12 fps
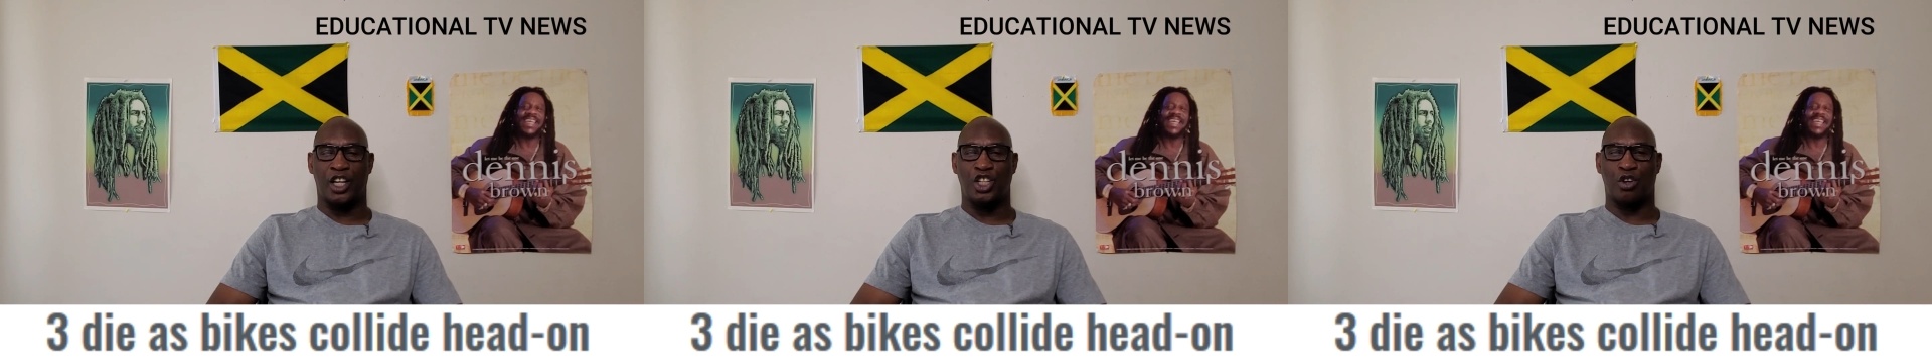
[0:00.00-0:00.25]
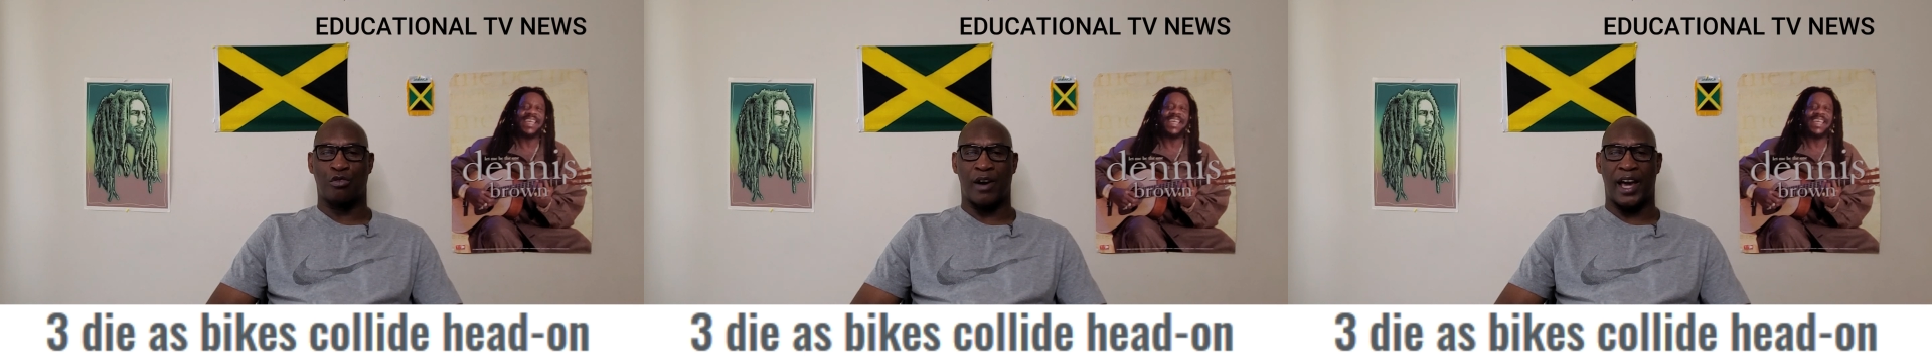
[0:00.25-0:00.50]

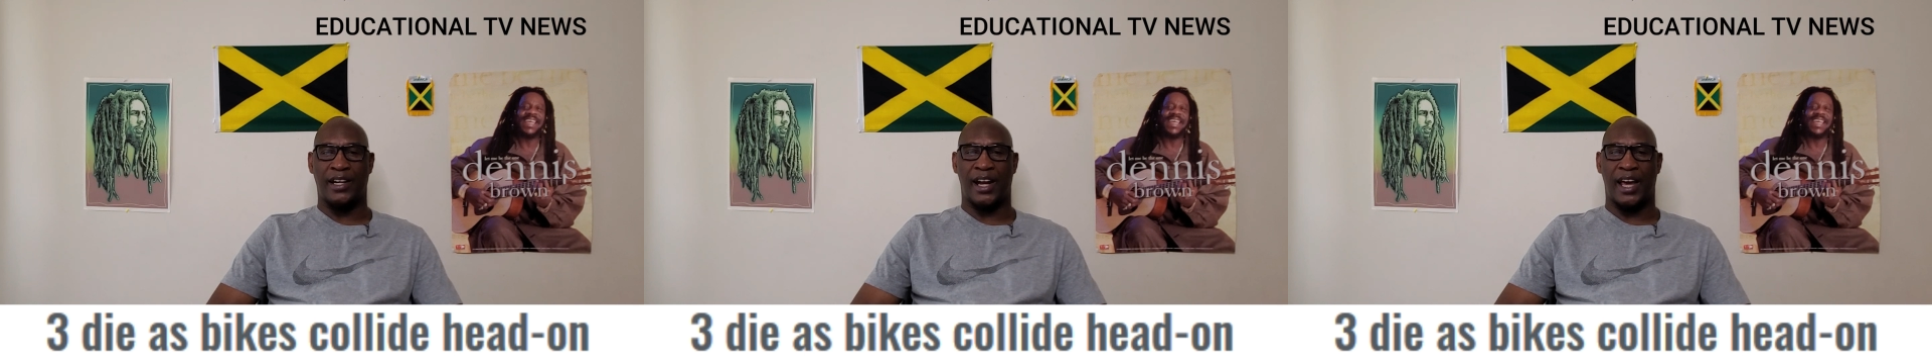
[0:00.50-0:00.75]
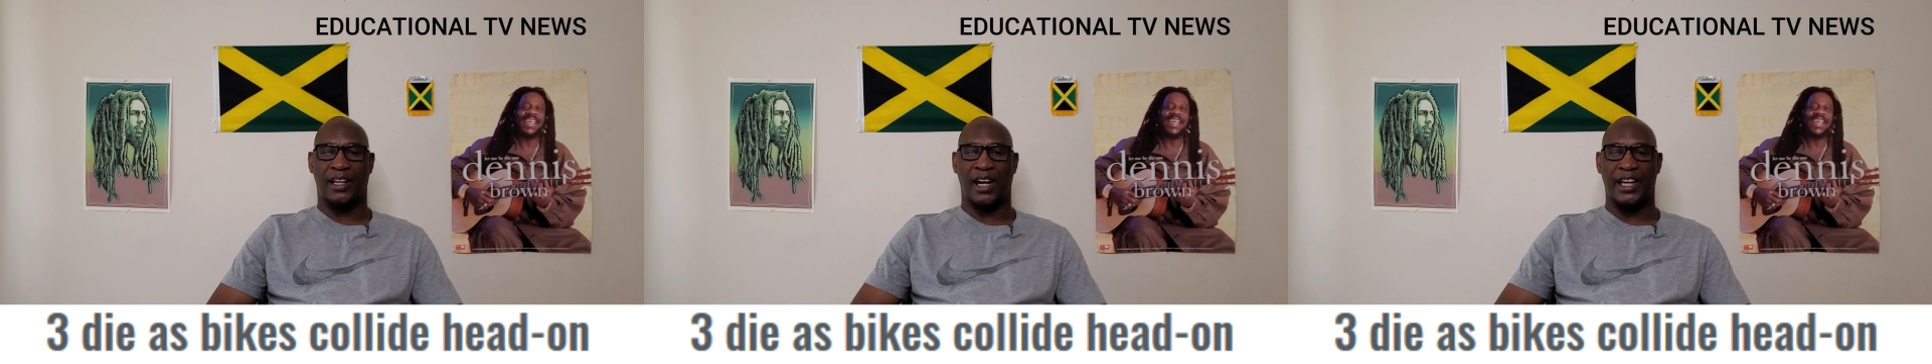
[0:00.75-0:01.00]
you ride
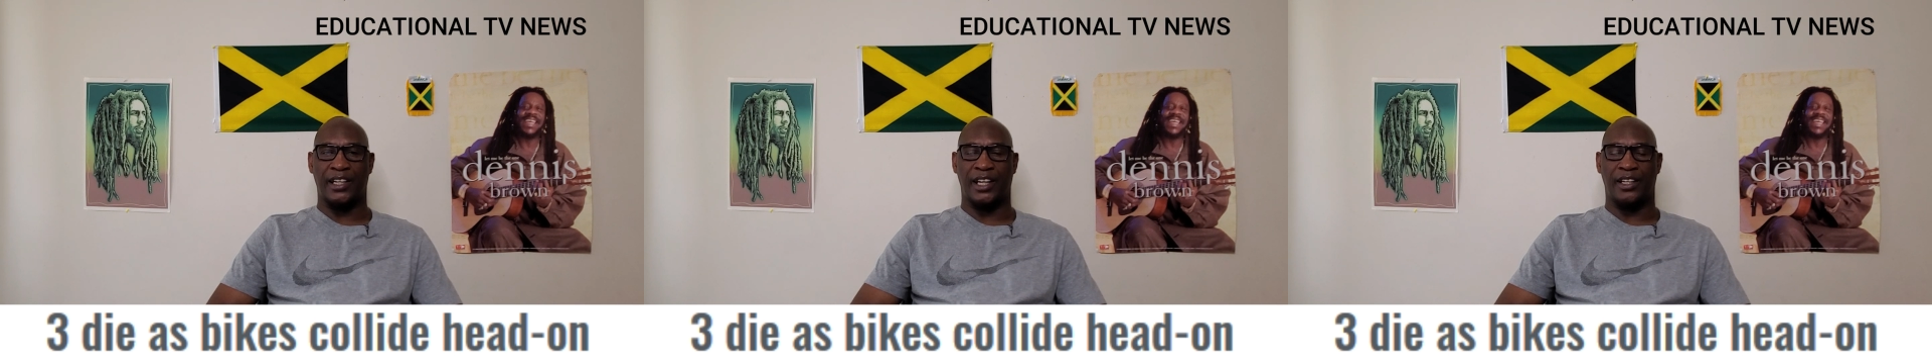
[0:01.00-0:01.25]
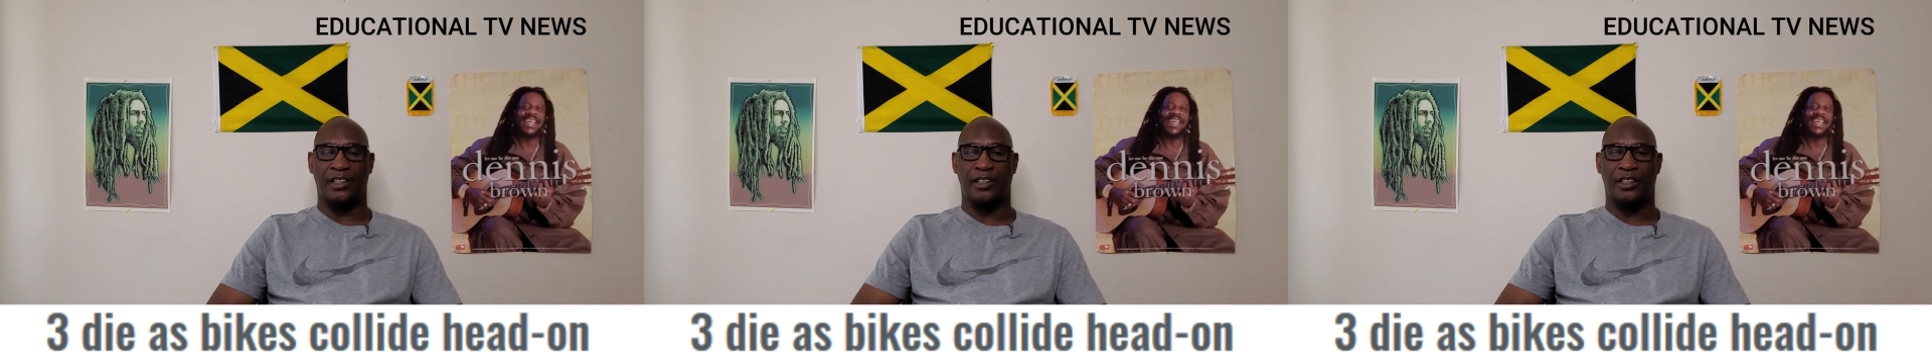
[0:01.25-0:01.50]
like
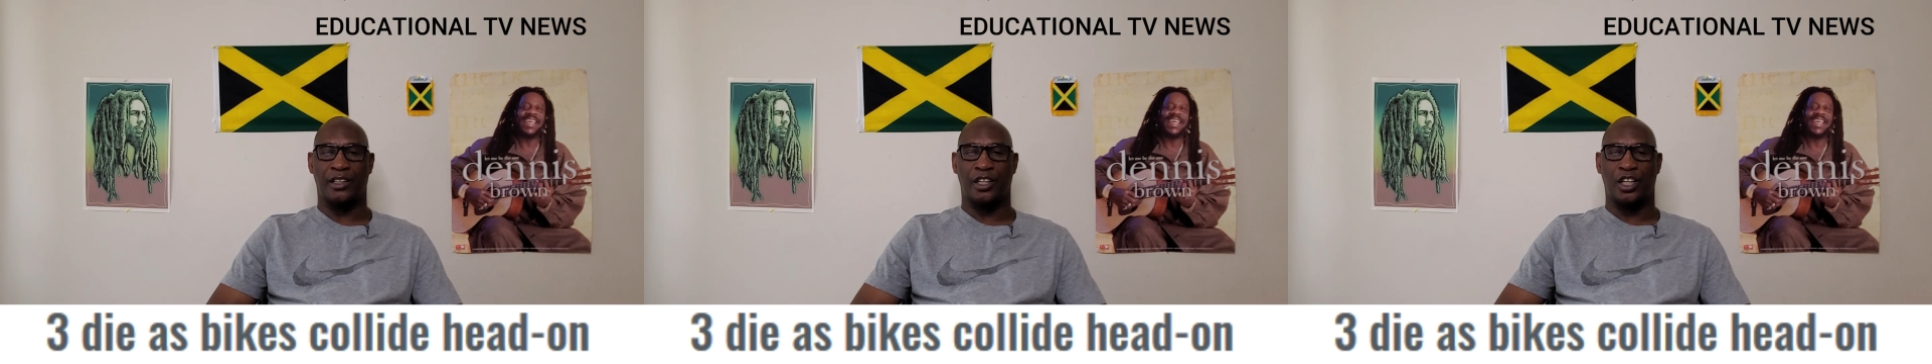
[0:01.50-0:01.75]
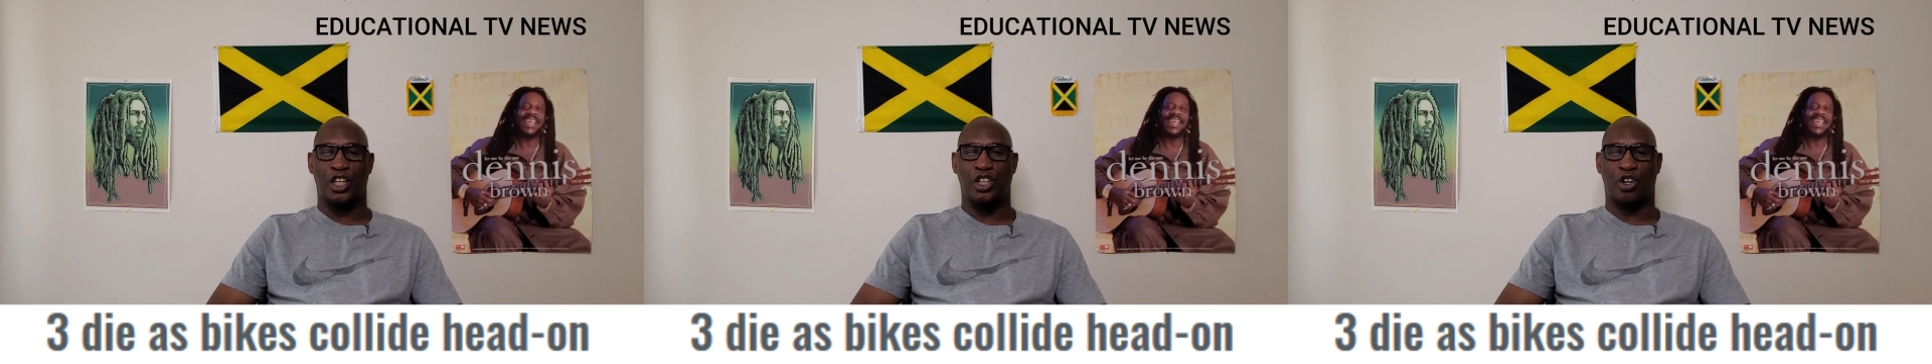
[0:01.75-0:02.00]
lightning,
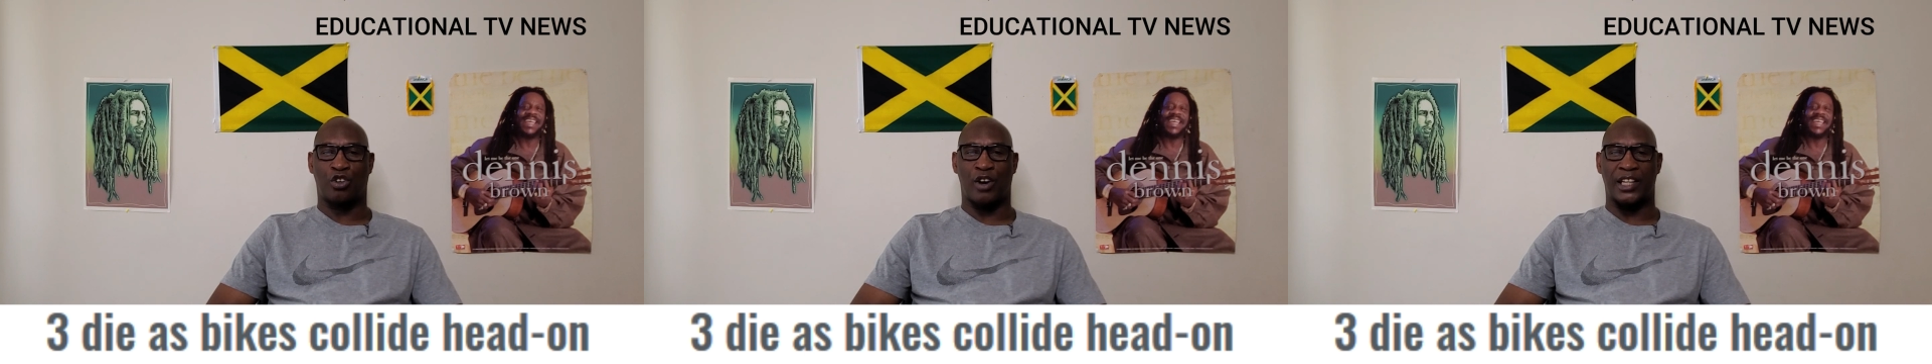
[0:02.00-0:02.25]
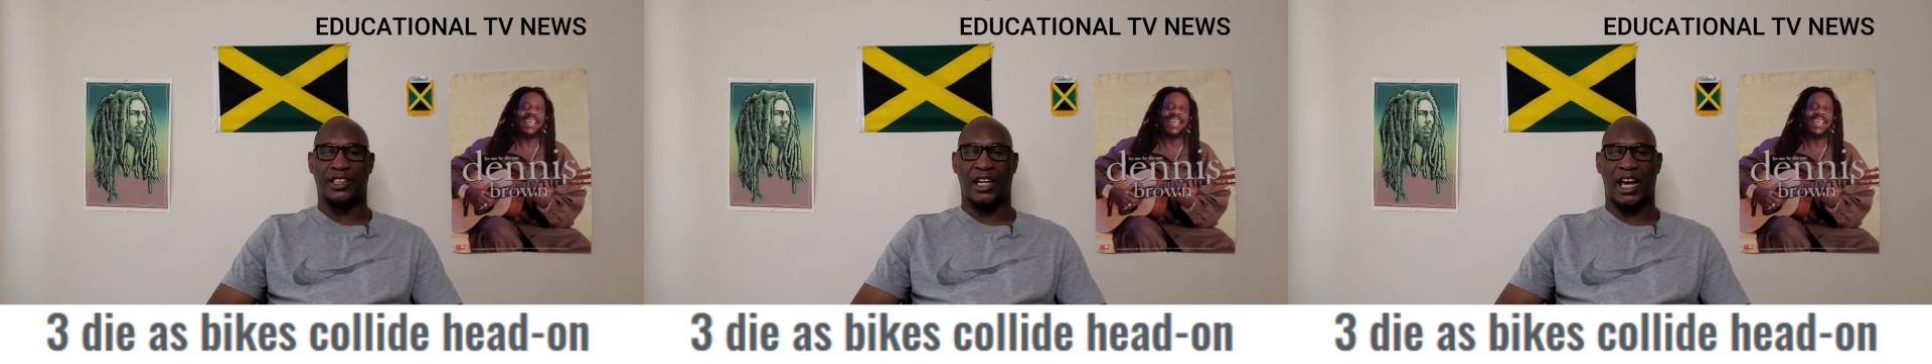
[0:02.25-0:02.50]
you
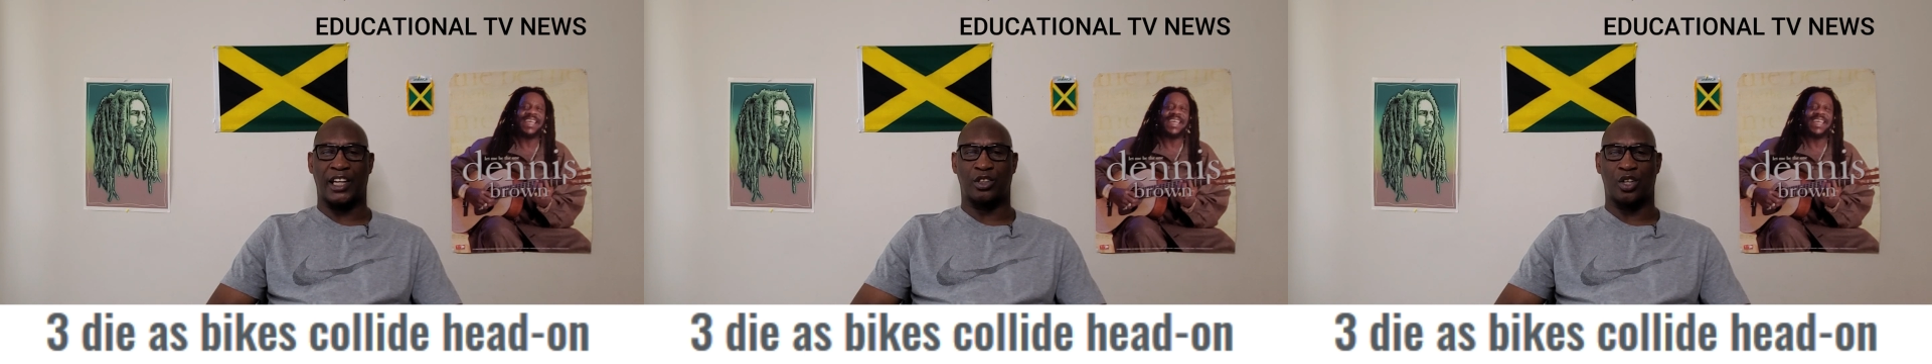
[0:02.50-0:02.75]
crash like